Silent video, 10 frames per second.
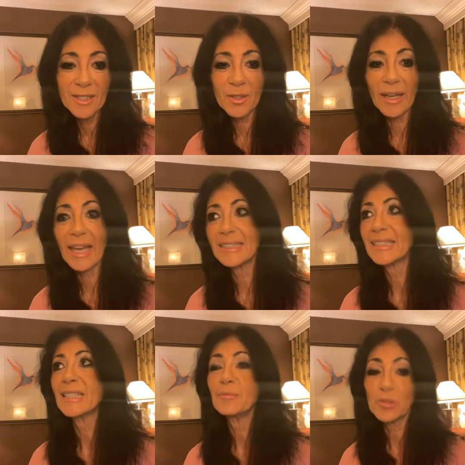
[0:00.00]
So I had to
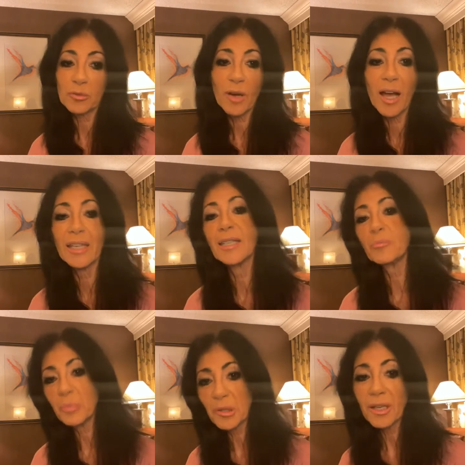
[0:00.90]
keep trying
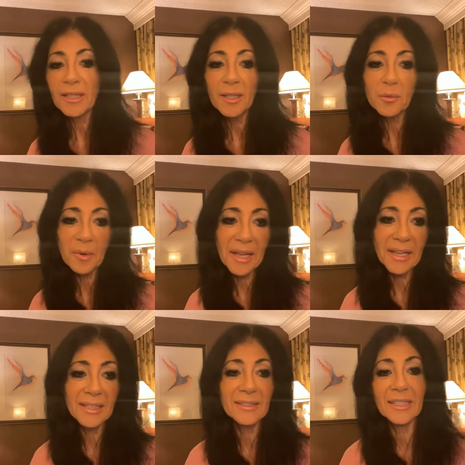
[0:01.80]
and plugging
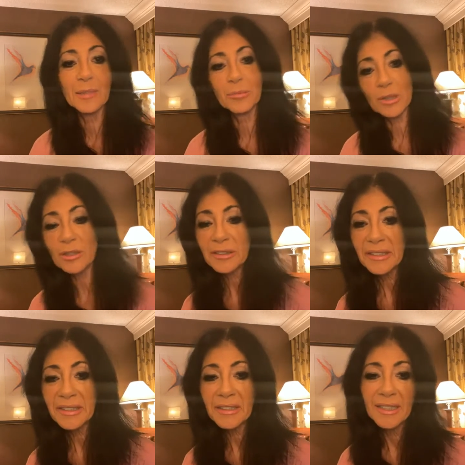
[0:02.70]
away and keep
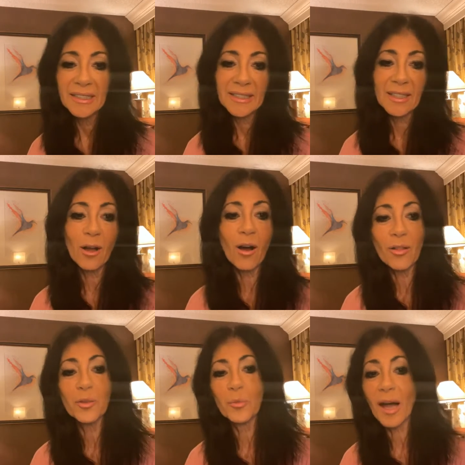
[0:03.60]
learning, yet all
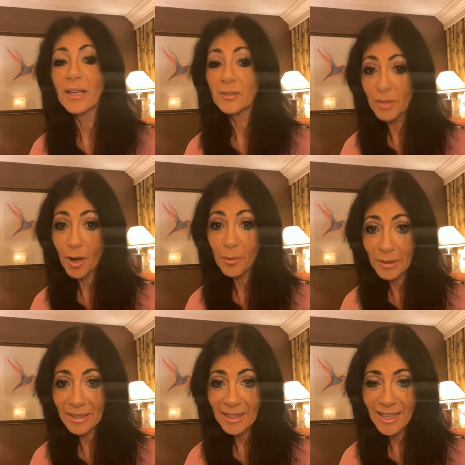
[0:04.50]
the while
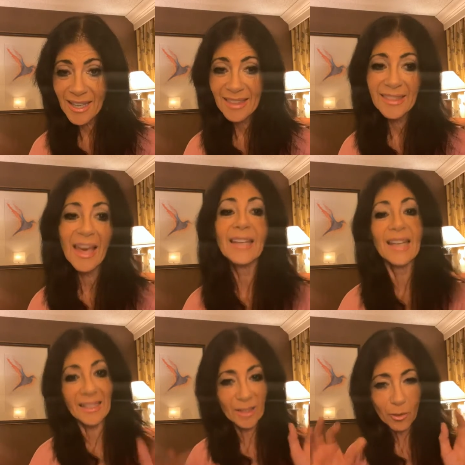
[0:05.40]
knowing that
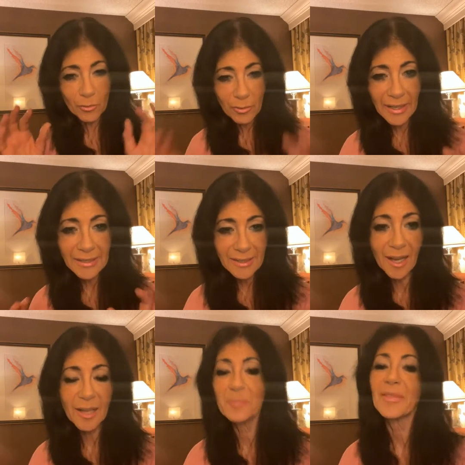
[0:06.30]
at the right
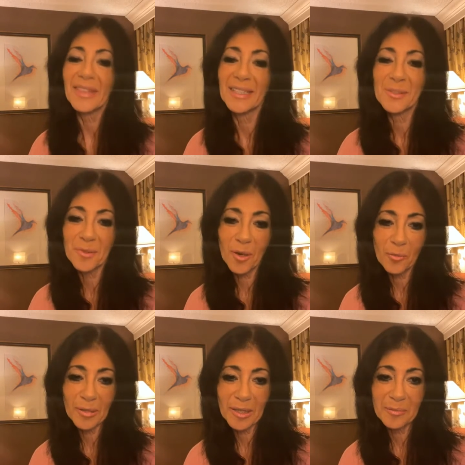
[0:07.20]
time things would
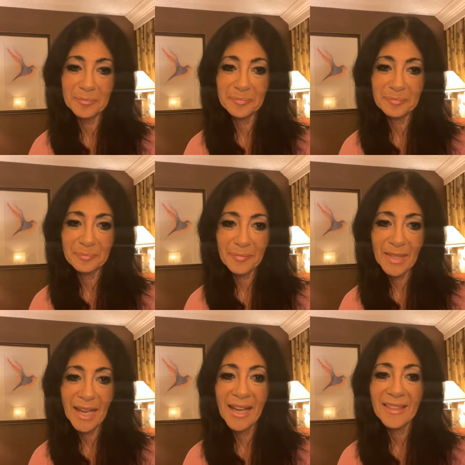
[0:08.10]
open up.
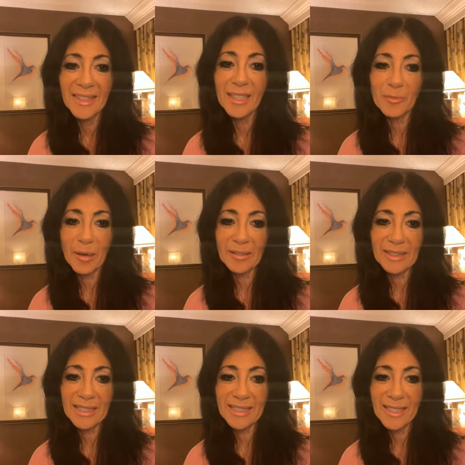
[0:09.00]
Think about
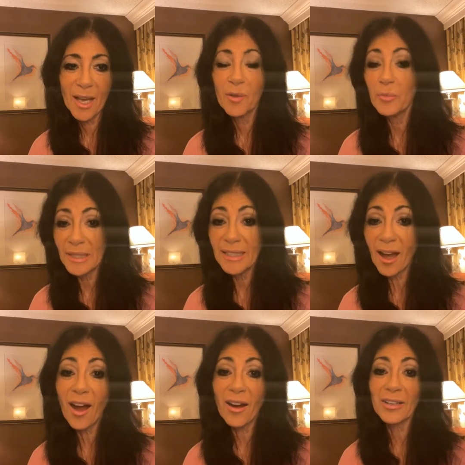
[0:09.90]
this. We
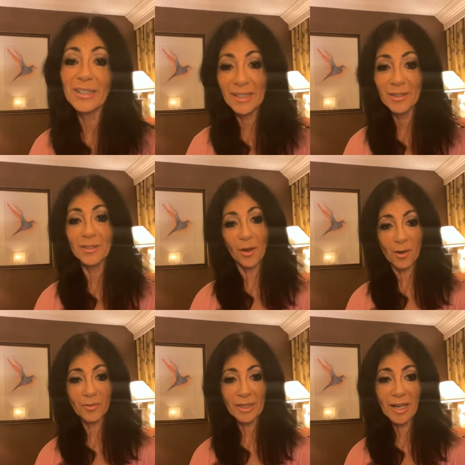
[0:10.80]
are here to
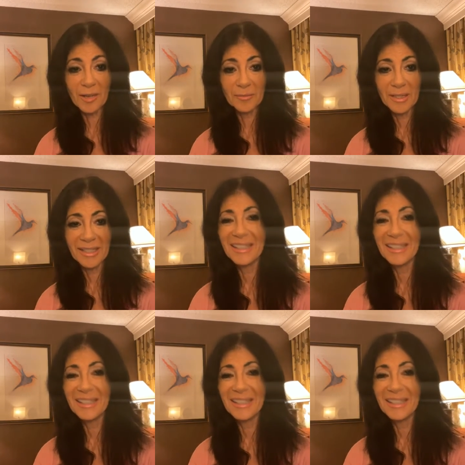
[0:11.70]
overcome.